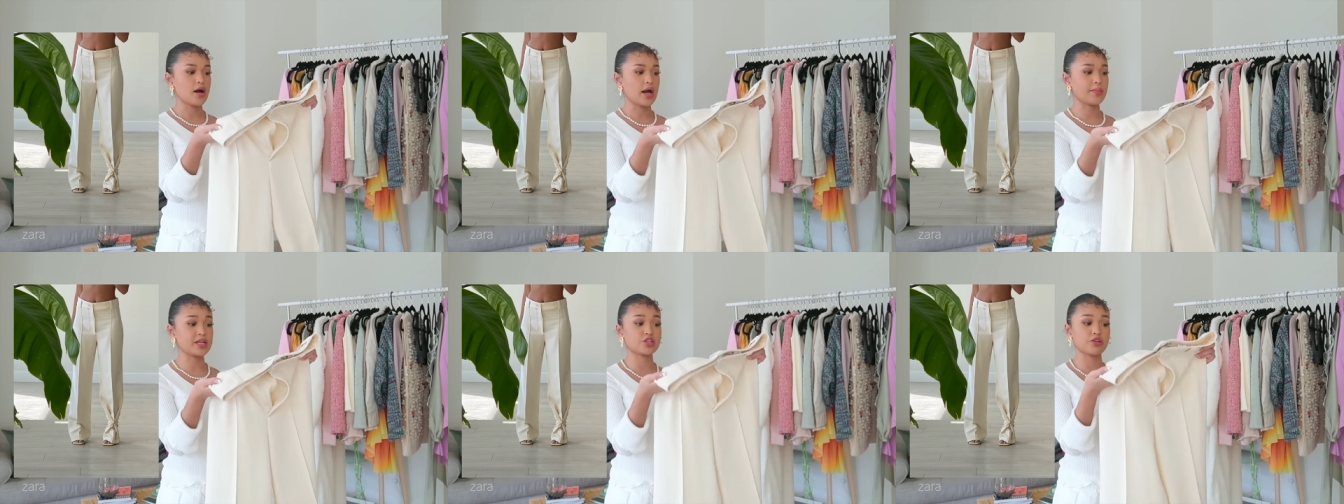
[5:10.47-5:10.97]

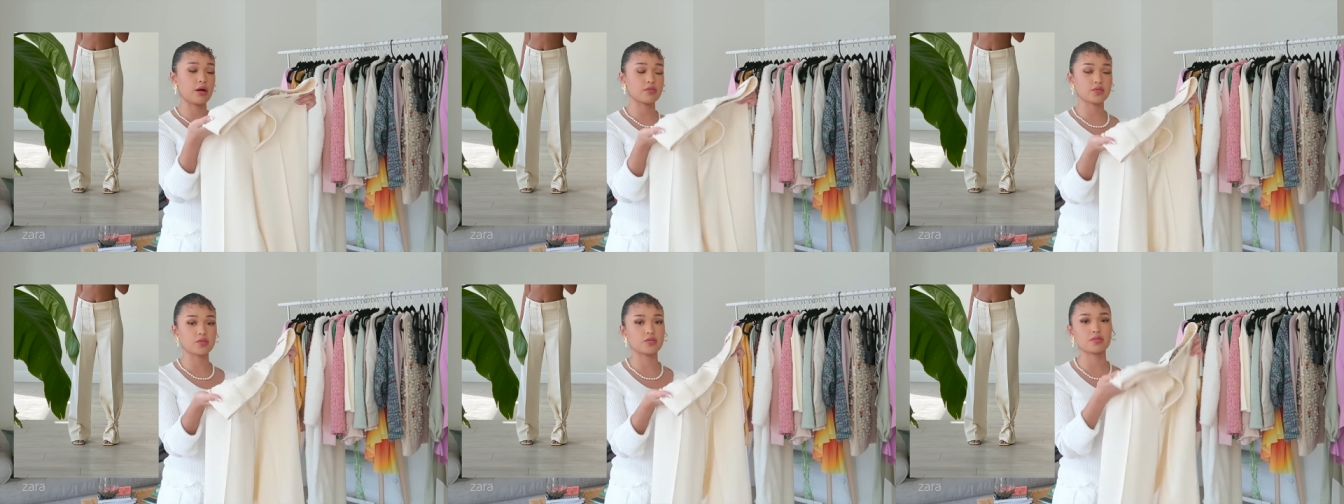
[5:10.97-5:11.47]
I mean,
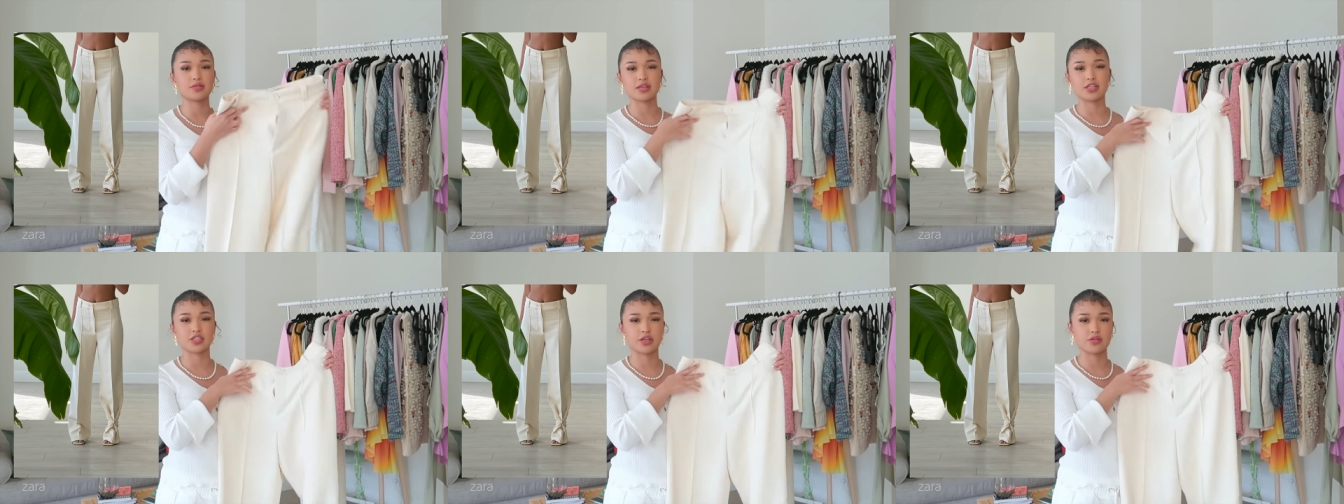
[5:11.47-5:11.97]
trousers
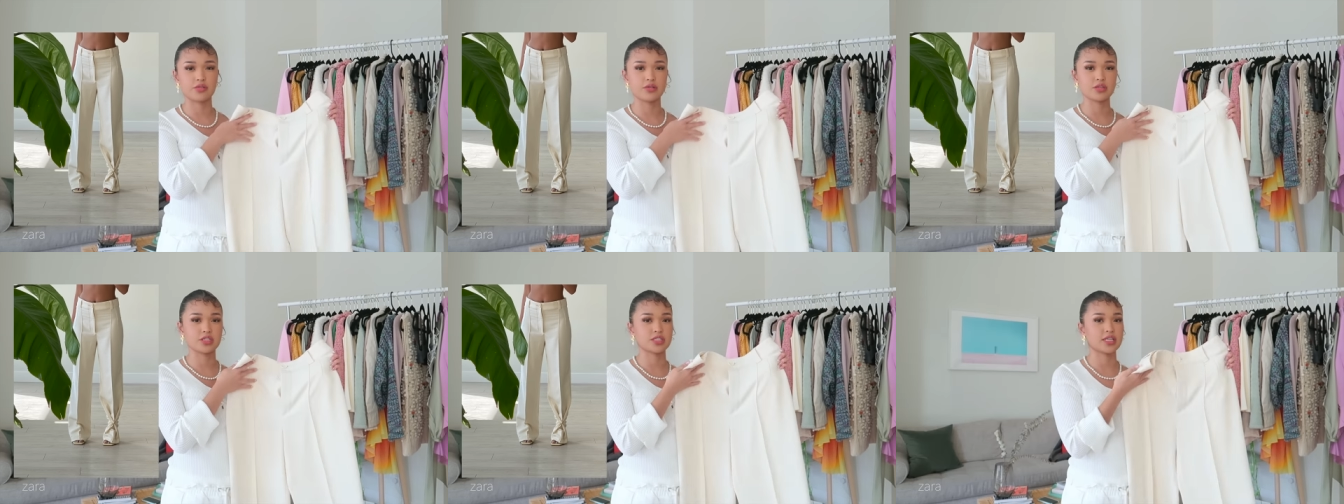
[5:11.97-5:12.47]
in general
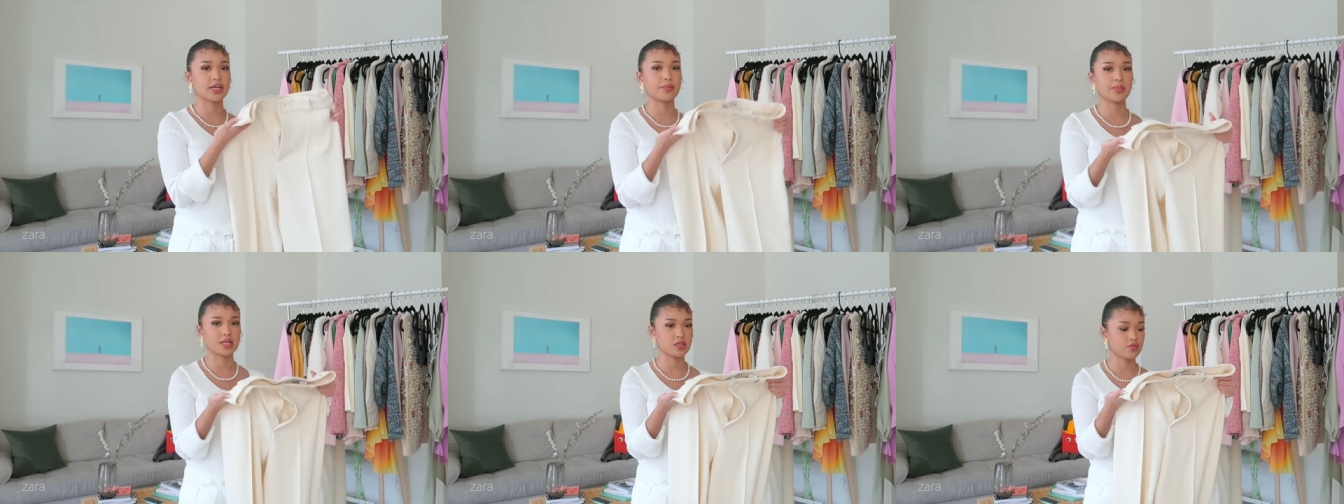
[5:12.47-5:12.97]
is just like a
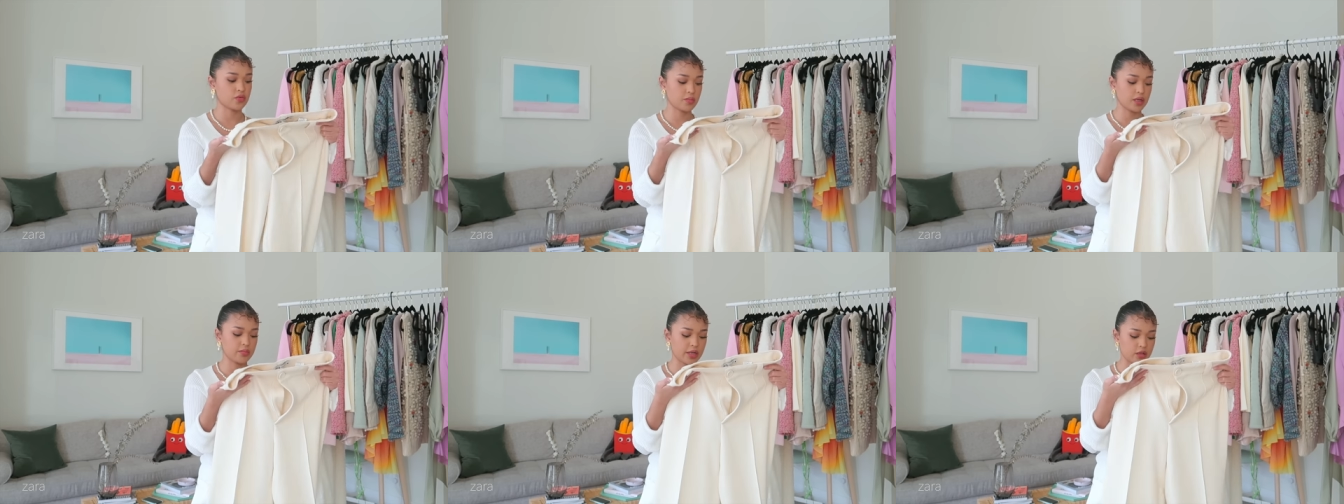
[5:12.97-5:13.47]
must for
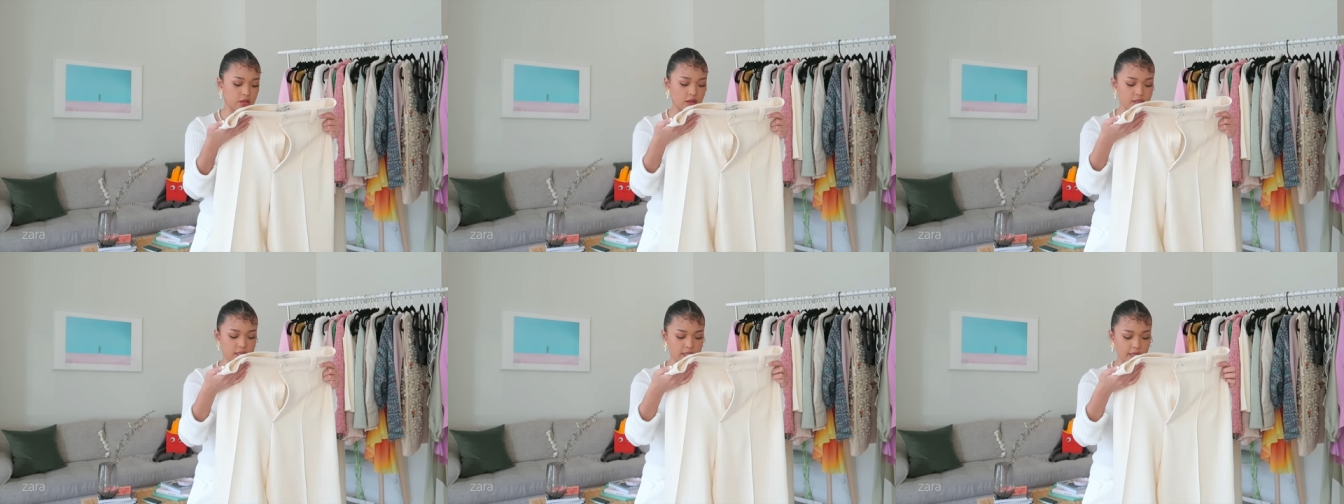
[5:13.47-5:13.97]
me in my
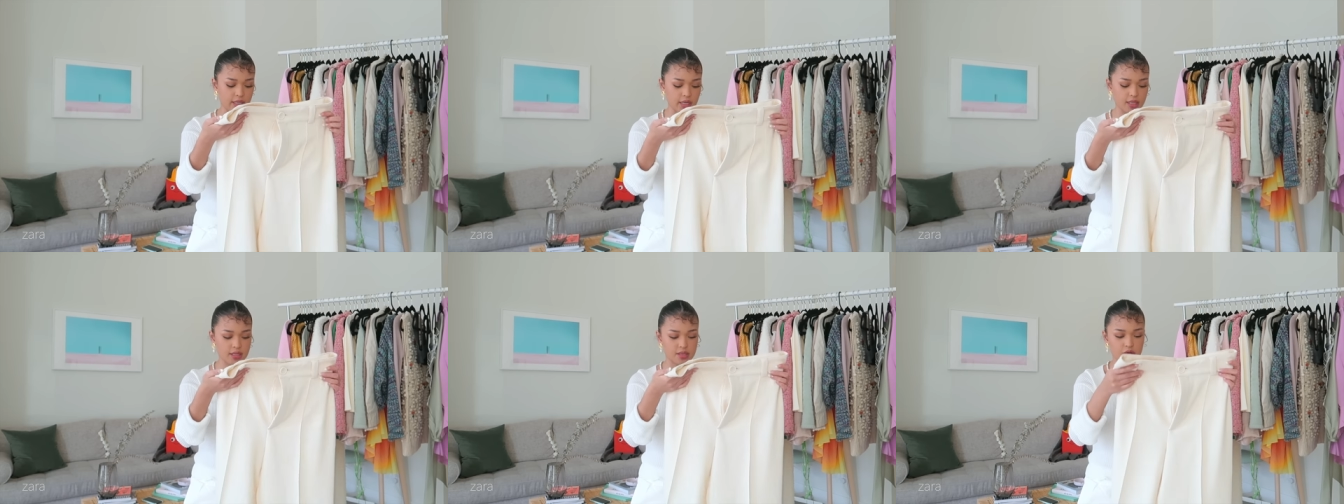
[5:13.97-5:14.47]
closet lately.